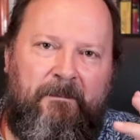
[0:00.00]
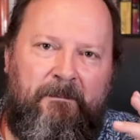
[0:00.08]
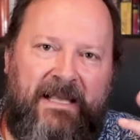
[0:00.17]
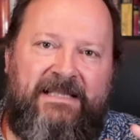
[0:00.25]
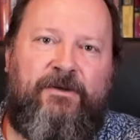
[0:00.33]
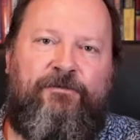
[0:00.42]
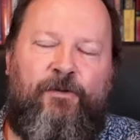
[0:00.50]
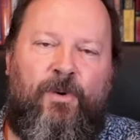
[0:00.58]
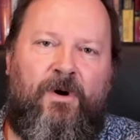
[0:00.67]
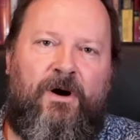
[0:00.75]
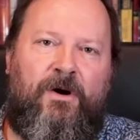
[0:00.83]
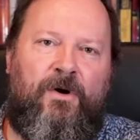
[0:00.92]

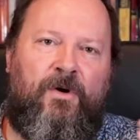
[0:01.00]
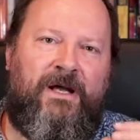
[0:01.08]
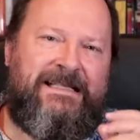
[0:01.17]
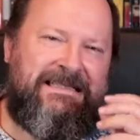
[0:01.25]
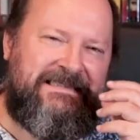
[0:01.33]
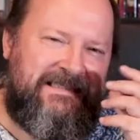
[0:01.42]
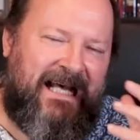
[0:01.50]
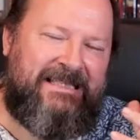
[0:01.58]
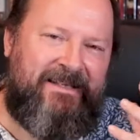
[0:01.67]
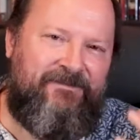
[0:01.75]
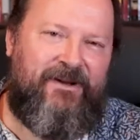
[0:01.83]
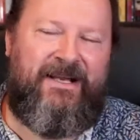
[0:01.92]
metaphor, or it is
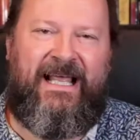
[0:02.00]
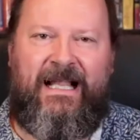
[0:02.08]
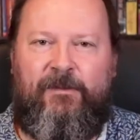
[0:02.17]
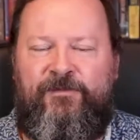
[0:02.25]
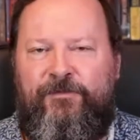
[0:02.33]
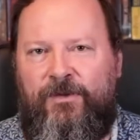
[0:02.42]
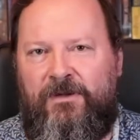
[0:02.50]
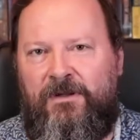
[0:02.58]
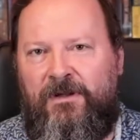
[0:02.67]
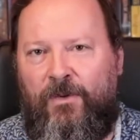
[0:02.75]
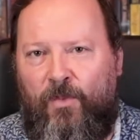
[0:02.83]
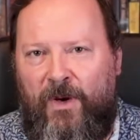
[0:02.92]
not a very
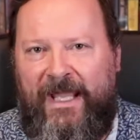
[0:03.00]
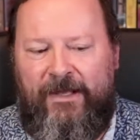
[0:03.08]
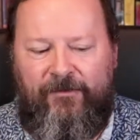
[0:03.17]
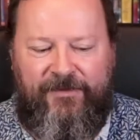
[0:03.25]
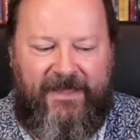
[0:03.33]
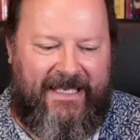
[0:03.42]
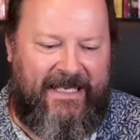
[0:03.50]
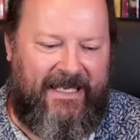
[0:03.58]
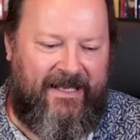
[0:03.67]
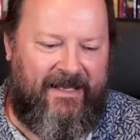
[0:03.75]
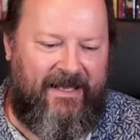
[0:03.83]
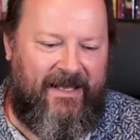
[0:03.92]
helpful way of
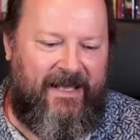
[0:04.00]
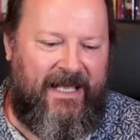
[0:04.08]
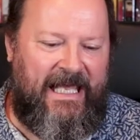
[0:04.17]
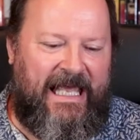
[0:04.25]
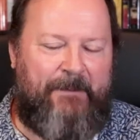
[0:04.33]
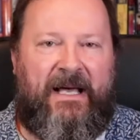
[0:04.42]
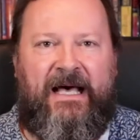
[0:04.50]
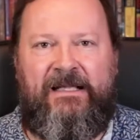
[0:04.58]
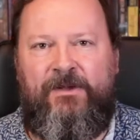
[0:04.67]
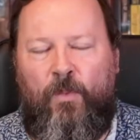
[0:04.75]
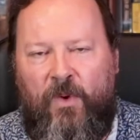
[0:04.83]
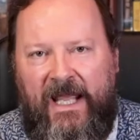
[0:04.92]
thinking
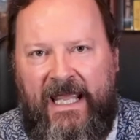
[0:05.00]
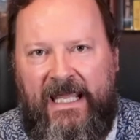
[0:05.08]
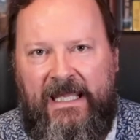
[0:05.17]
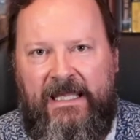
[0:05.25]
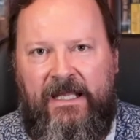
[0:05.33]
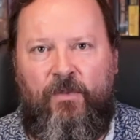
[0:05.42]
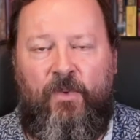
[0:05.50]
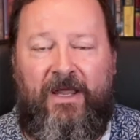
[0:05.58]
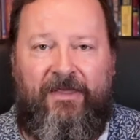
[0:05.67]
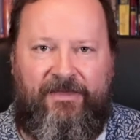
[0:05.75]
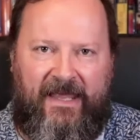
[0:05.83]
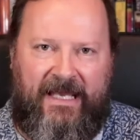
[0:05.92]
about the way
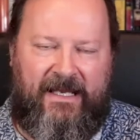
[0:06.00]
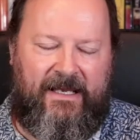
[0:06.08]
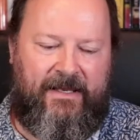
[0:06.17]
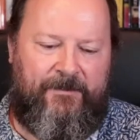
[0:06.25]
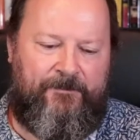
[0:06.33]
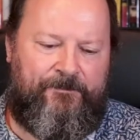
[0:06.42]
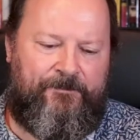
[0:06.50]
we think.